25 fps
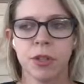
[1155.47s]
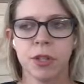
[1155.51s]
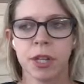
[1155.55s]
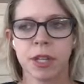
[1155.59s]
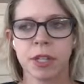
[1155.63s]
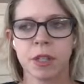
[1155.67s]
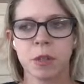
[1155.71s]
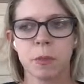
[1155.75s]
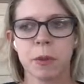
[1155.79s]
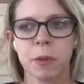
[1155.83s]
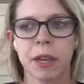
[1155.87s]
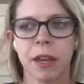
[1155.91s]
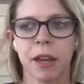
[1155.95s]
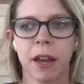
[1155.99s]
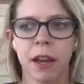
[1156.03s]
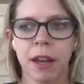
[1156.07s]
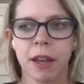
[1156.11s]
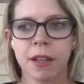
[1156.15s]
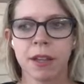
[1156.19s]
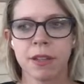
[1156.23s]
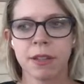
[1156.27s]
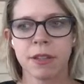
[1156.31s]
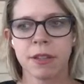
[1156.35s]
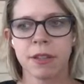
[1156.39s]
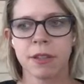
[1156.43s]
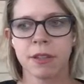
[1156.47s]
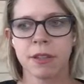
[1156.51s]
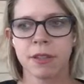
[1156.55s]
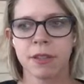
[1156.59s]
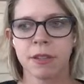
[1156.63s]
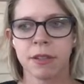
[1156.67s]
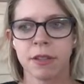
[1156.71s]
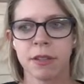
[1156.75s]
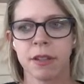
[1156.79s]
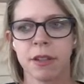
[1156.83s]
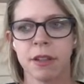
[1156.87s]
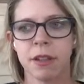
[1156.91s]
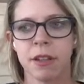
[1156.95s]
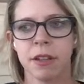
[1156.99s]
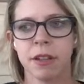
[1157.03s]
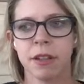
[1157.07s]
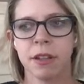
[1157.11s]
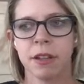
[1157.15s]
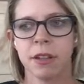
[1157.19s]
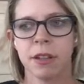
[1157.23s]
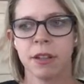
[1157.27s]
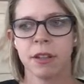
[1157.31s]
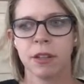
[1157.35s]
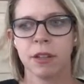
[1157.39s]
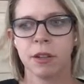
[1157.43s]
just because
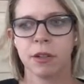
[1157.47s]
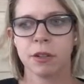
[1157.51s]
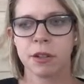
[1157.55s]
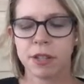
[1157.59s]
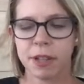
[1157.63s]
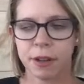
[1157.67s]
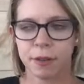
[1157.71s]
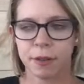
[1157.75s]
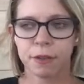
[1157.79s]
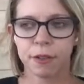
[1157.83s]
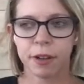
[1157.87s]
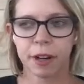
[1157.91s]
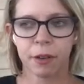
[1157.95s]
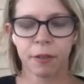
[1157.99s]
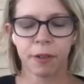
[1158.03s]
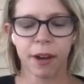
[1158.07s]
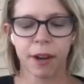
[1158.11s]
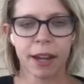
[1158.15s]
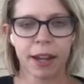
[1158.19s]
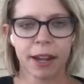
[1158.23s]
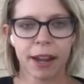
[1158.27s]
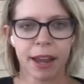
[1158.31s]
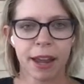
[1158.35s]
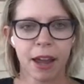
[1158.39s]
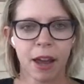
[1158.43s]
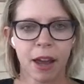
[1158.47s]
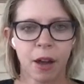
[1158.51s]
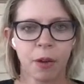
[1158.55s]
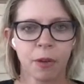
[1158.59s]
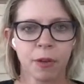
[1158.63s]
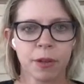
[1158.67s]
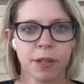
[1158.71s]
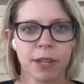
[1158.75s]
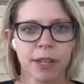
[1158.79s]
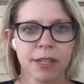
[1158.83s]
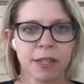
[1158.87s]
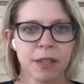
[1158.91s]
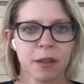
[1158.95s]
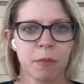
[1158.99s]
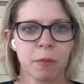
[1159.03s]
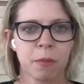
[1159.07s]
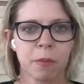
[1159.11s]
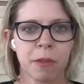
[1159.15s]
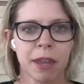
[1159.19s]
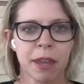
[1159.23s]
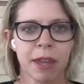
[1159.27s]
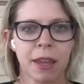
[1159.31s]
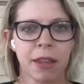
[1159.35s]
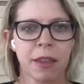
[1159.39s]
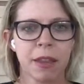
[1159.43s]
you're suffering right now doesn't
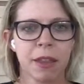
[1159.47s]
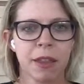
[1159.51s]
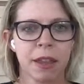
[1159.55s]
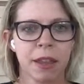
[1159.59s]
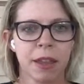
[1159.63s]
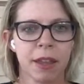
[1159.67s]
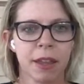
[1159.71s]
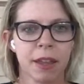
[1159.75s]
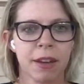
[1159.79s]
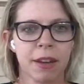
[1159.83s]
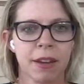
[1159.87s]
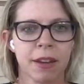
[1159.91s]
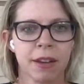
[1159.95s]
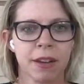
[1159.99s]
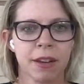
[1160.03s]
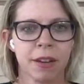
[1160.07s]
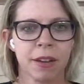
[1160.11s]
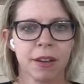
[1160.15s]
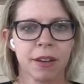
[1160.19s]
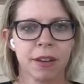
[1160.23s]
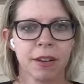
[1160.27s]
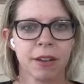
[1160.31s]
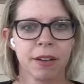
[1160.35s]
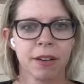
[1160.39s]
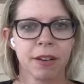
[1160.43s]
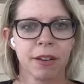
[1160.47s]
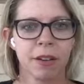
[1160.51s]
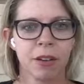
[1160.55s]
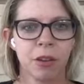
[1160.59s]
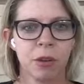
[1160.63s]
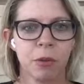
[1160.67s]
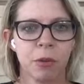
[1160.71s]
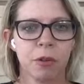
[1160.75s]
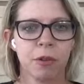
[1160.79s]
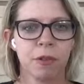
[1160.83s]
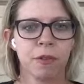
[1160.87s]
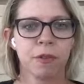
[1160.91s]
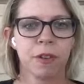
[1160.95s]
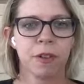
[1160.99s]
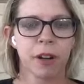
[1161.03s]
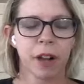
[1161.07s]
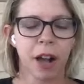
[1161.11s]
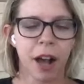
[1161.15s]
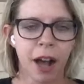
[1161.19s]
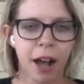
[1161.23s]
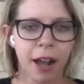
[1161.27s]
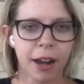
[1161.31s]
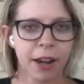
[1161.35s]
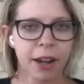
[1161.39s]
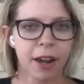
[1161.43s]
mean that you were
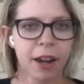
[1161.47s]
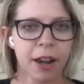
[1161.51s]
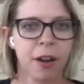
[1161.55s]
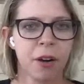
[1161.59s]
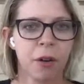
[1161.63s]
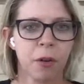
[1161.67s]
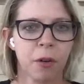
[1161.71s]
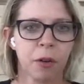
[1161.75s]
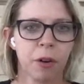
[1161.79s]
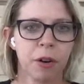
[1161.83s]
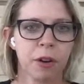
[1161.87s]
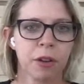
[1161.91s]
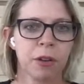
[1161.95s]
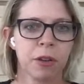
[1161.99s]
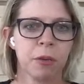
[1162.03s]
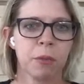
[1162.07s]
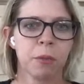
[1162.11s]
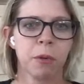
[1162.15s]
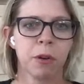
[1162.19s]
forgotten, or